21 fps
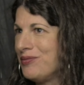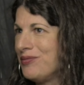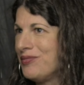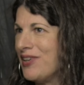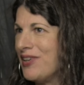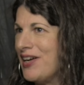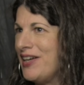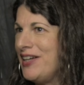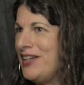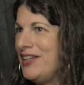
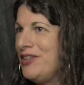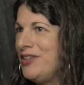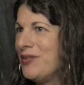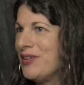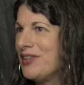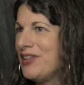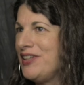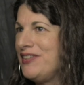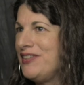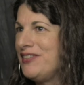Right? You
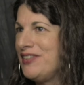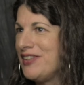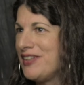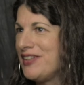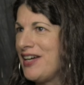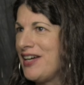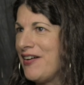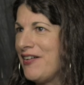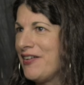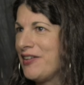at least need to
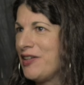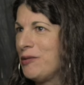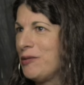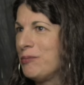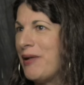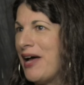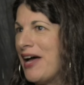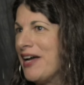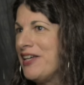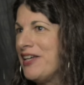carry a little
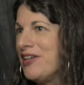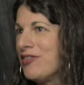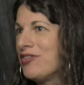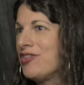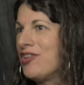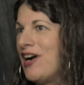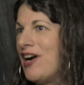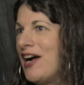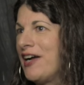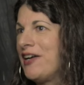baggie of
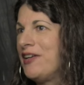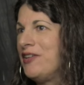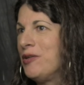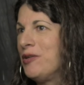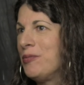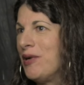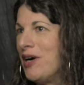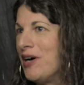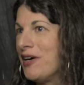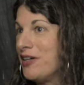crack in
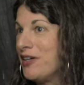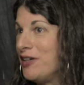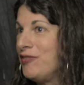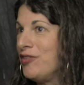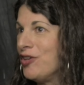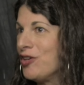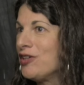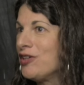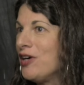your pocket if you're a